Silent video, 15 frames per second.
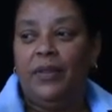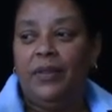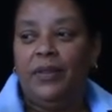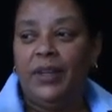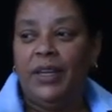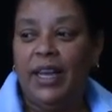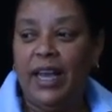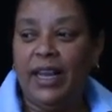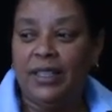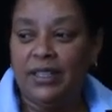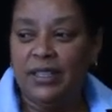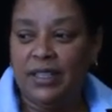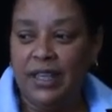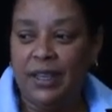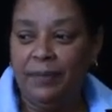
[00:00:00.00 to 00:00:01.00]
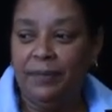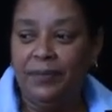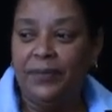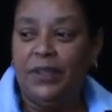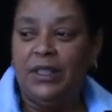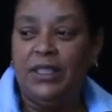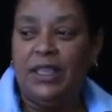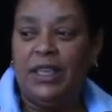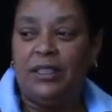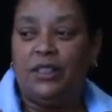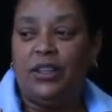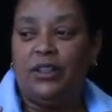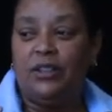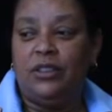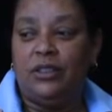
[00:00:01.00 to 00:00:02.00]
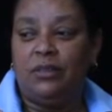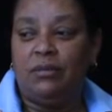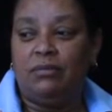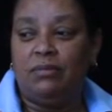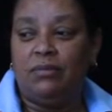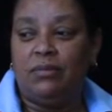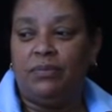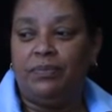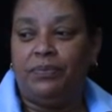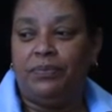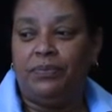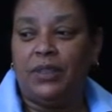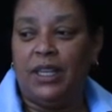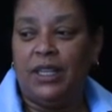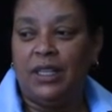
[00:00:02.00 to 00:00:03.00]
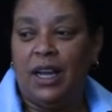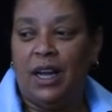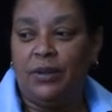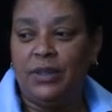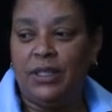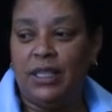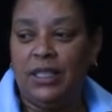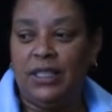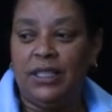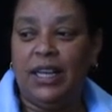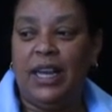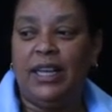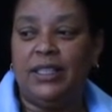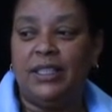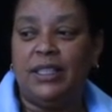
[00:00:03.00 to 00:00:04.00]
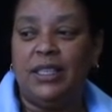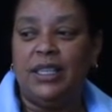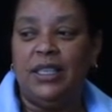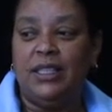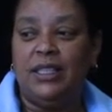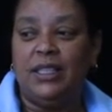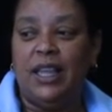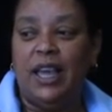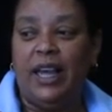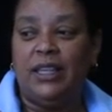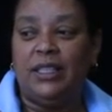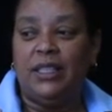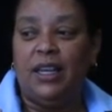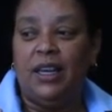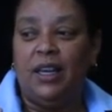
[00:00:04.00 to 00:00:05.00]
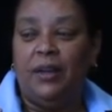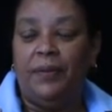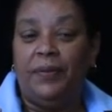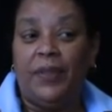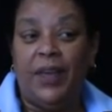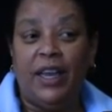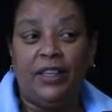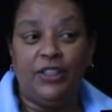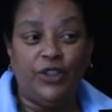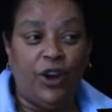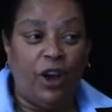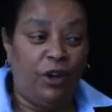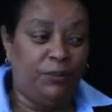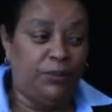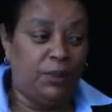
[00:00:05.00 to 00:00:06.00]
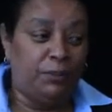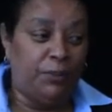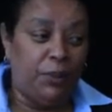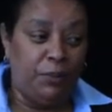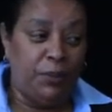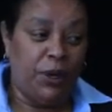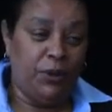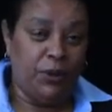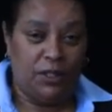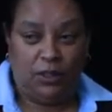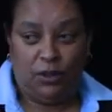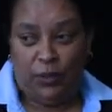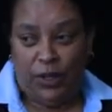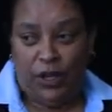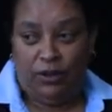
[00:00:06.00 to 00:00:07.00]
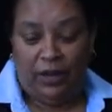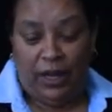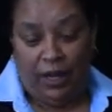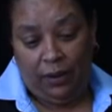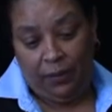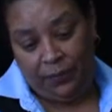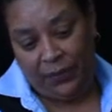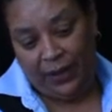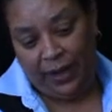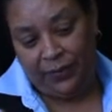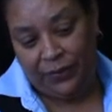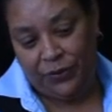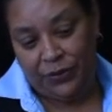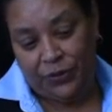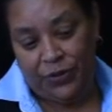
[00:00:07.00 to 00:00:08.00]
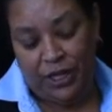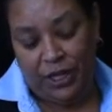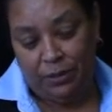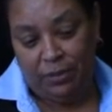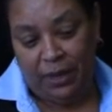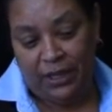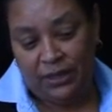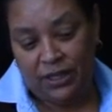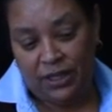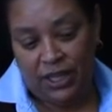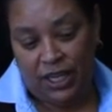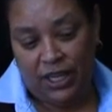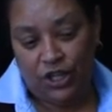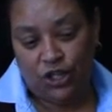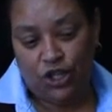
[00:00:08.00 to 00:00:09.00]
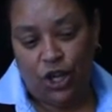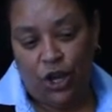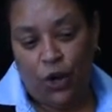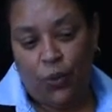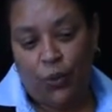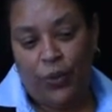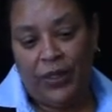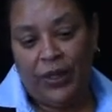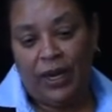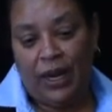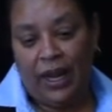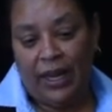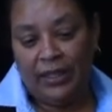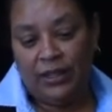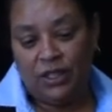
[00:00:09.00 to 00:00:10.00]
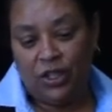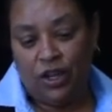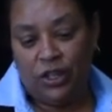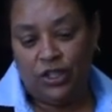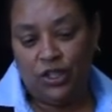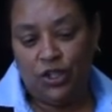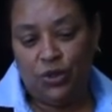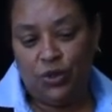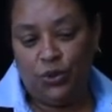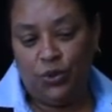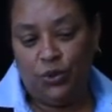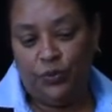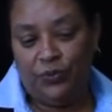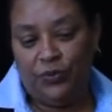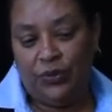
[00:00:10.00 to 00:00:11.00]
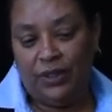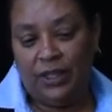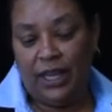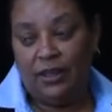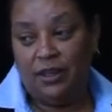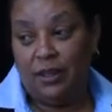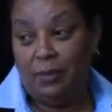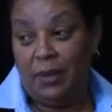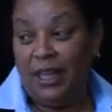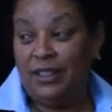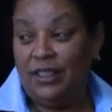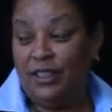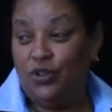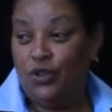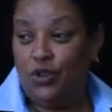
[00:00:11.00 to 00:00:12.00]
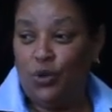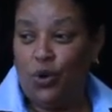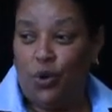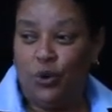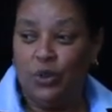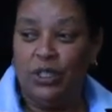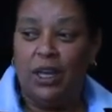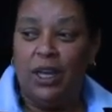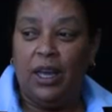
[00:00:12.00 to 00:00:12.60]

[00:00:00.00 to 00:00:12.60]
The next thing the debt counselor does is that they draft a proposal. We are now at the 3rd month stage where the client starts to get the matter into court.